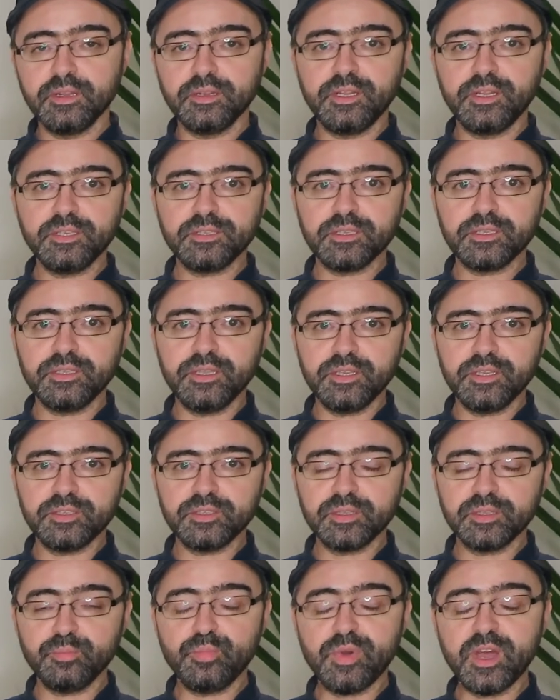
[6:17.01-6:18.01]
This
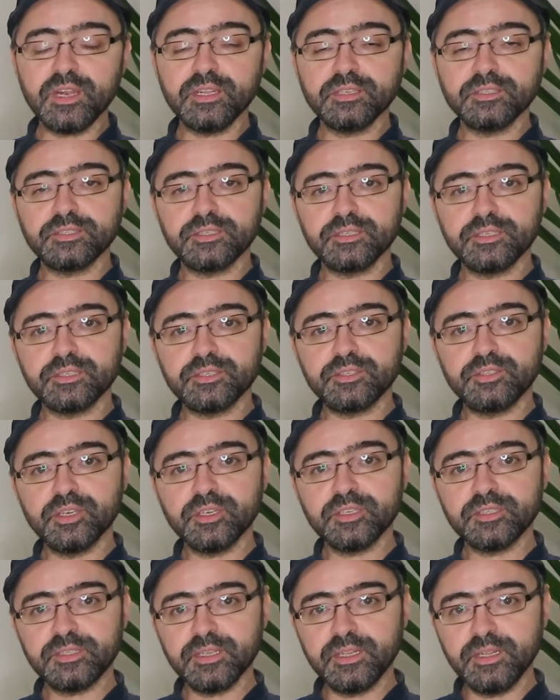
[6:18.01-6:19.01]
edition balances
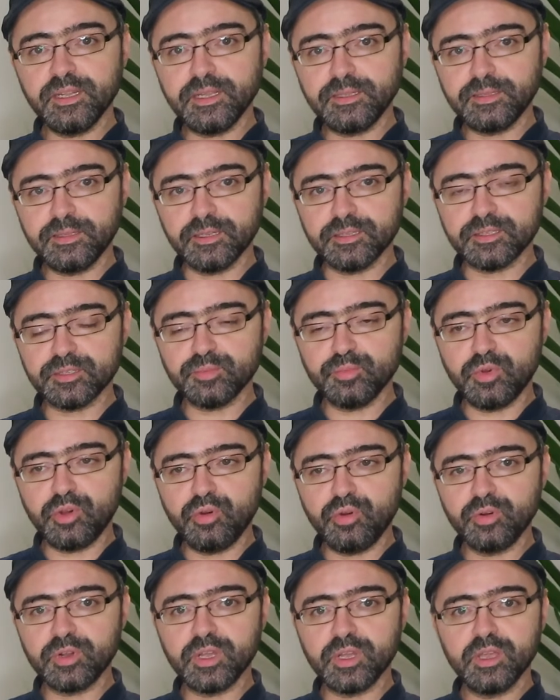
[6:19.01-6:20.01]
just a little
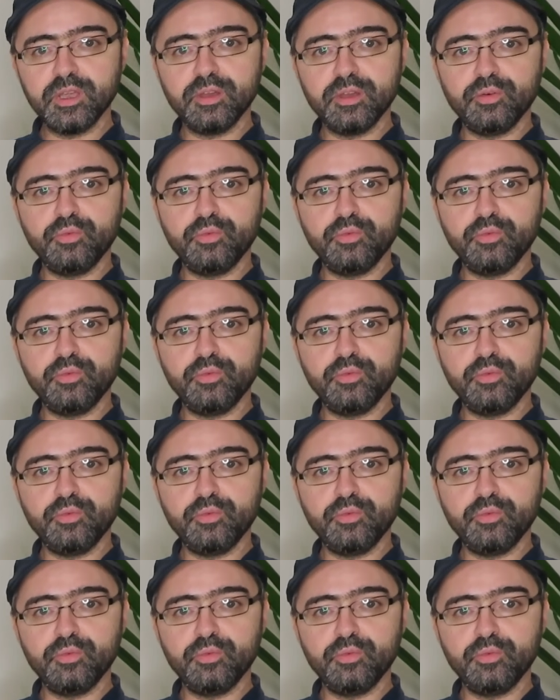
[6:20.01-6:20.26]
smoke